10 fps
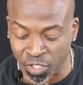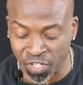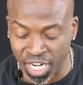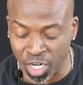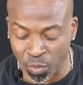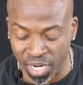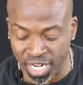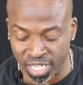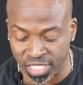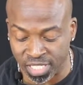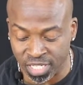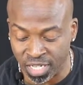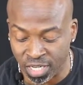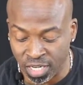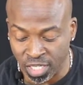your ingredients.
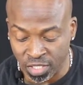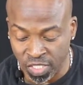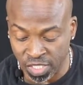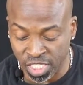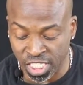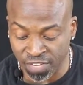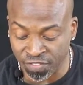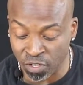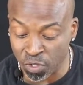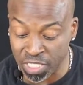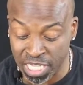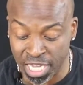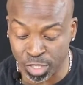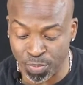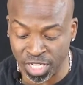Just sift those
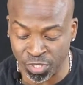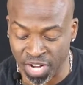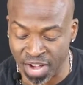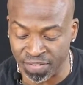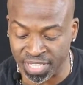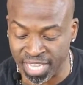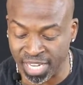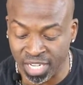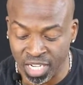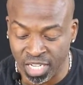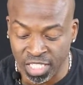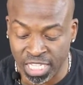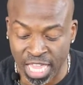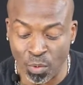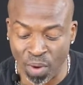things, make sure everything,
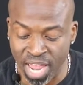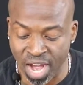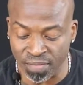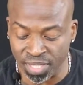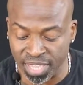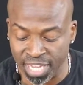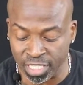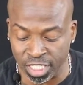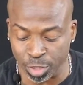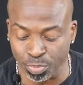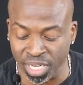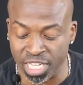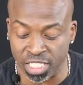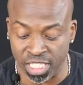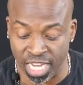that way everything just
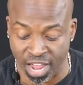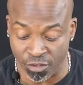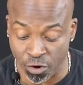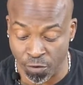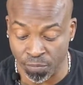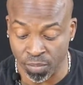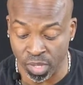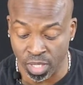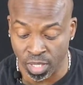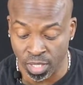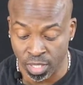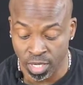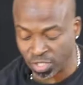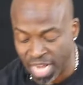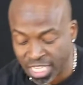blends together. All
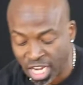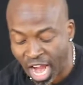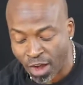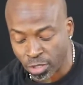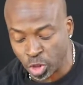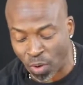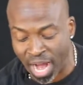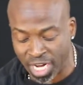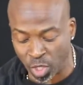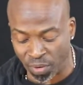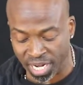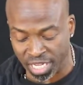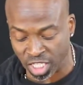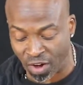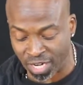right, so that's our dry
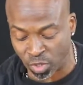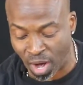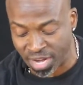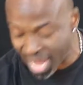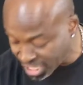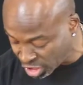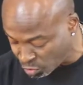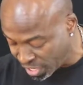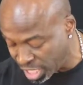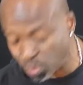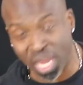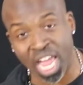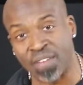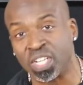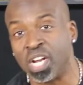ingredients. All right, so our next ingredients, we have